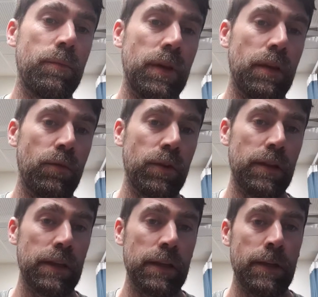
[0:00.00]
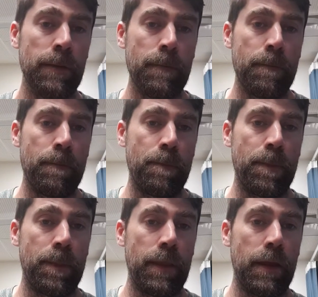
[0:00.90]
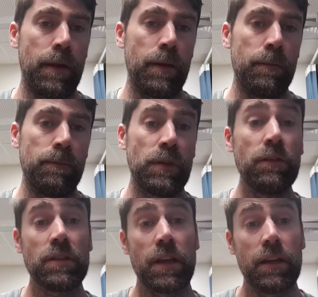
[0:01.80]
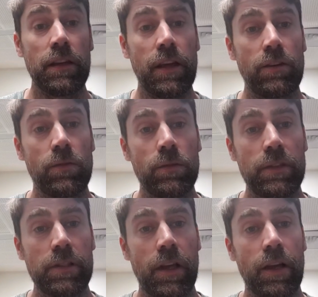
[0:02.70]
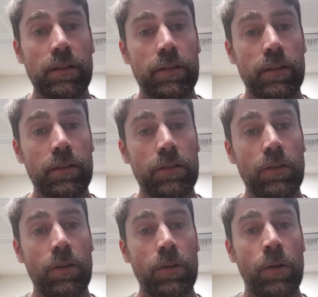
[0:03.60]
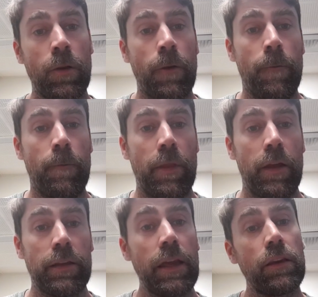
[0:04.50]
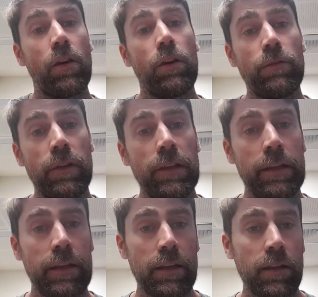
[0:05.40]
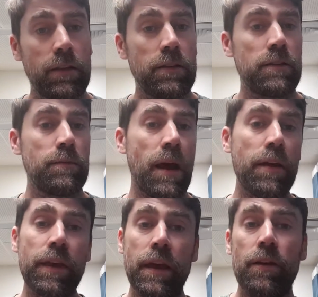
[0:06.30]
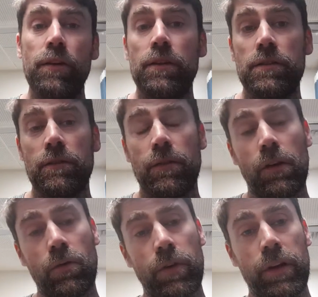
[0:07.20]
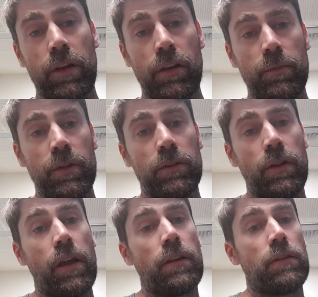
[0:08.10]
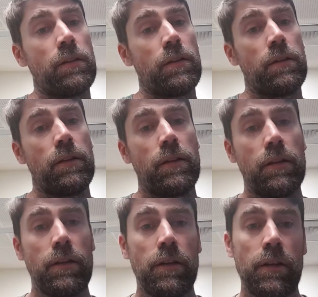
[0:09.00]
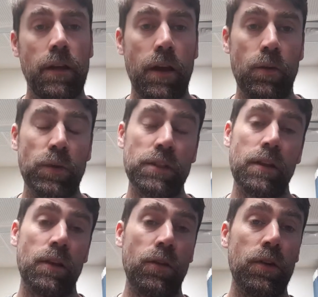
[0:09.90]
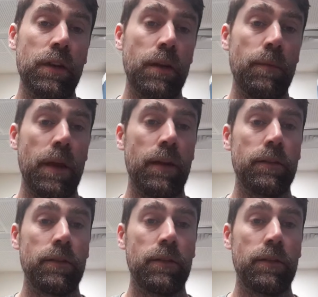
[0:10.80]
be a really devastating natural disaster. So again, hopefully linking it to some other areas of the curriculum and which they're learning about